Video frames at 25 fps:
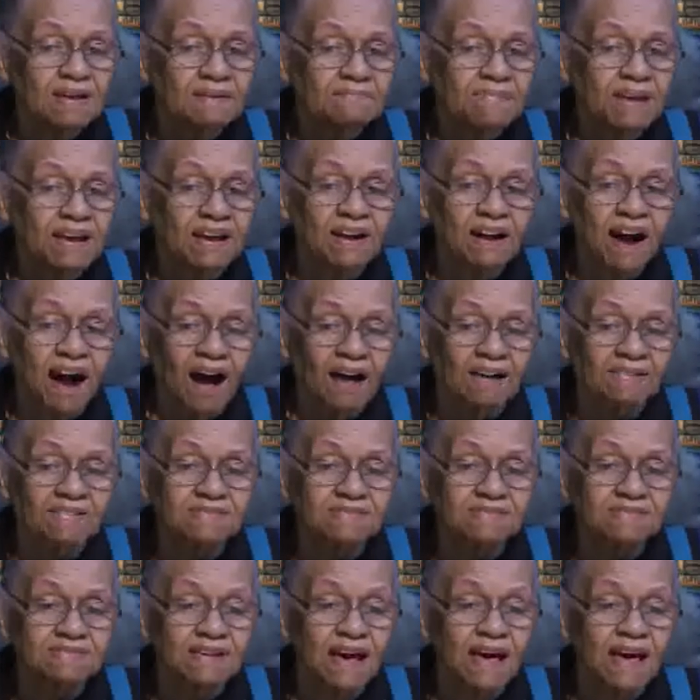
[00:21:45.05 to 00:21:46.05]

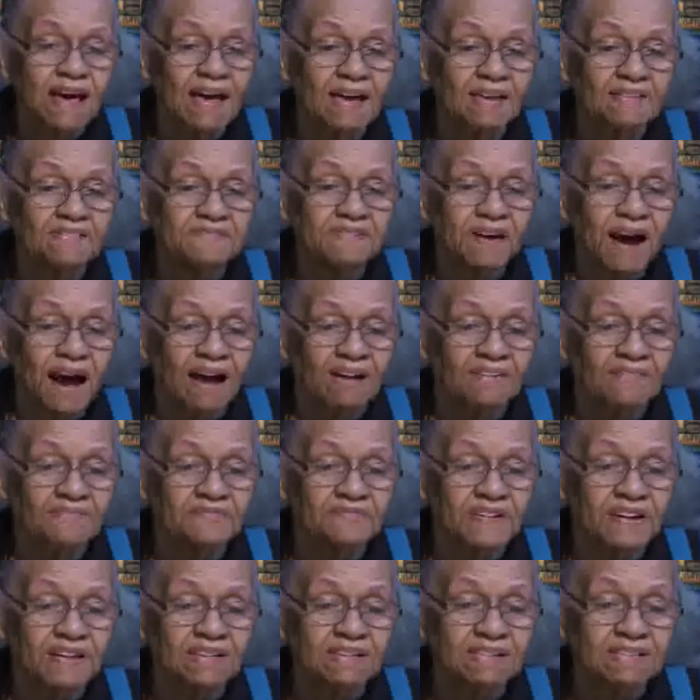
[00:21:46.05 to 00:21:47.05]
because they try to
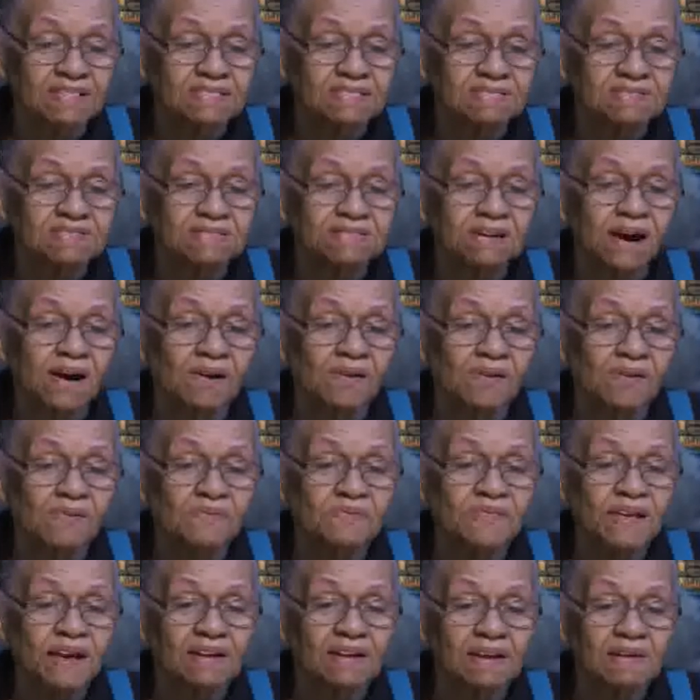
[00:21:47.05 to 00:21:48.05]
fix it so
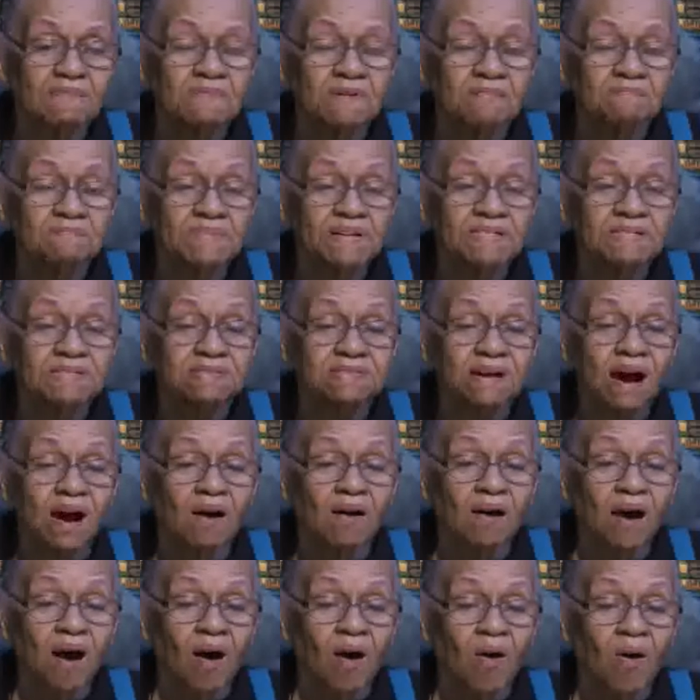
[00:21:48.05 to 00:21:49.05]
that he will be so
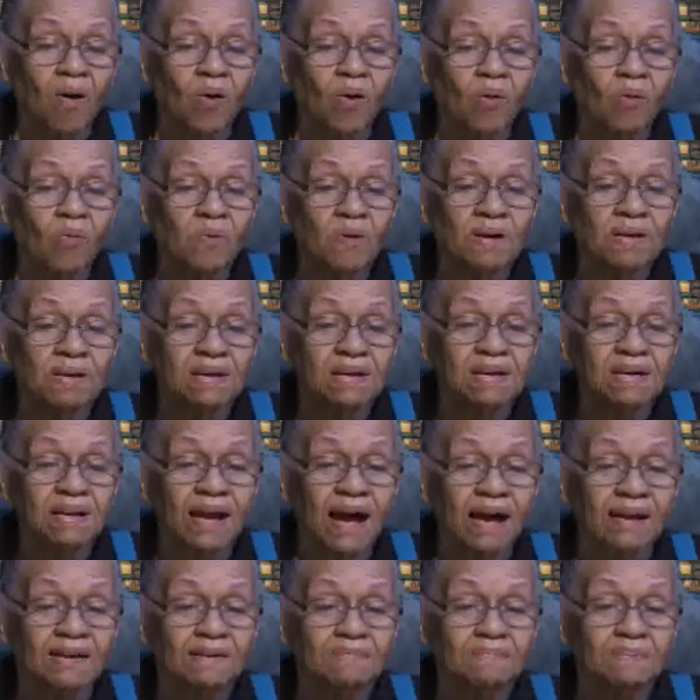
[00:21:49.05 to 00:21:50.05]
old when he get
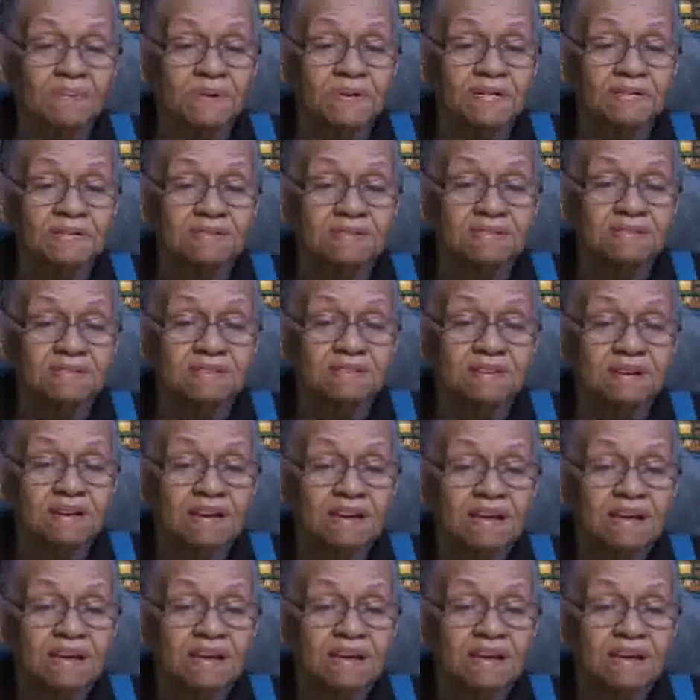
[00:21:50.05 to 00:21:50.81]
out of prison